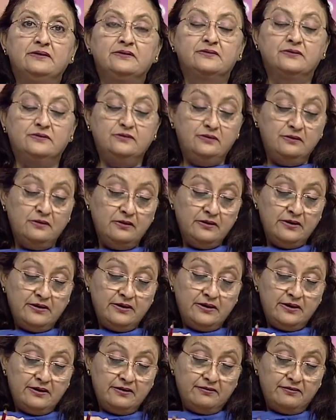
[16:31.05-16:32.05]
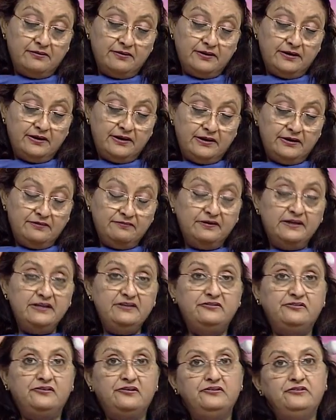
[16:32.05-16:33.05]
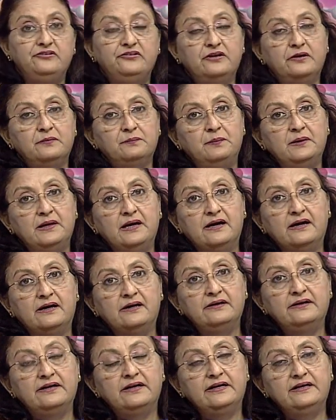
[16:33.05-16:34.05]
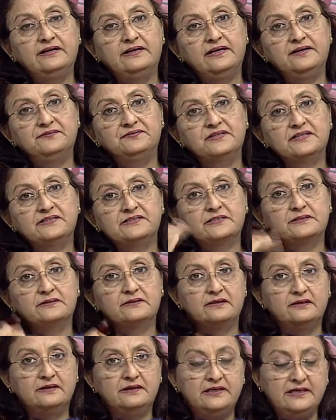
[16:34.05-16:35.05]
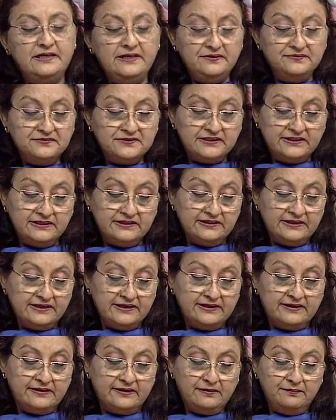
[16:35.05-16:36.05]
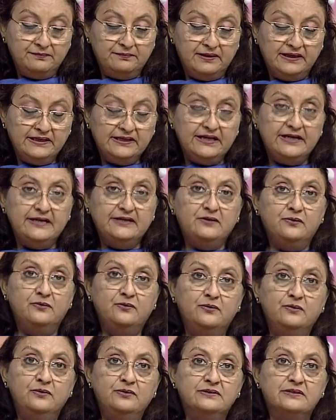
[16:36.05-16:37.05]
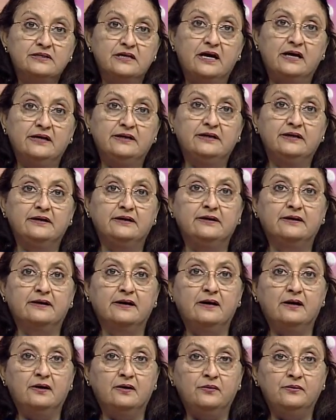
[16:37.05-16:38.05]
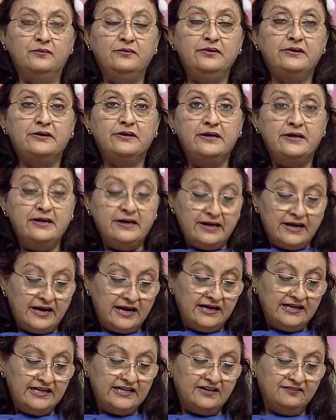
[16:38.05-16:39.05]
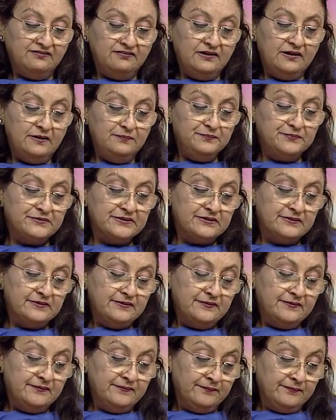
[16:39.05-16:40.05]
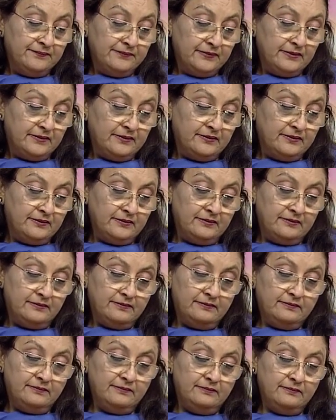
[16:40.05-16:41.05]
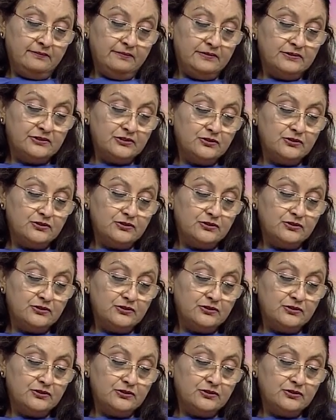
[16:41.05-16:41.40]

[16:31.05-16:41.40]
So, even ginger plant it gives its uh, leaves in the air but it goes underground and develops uh,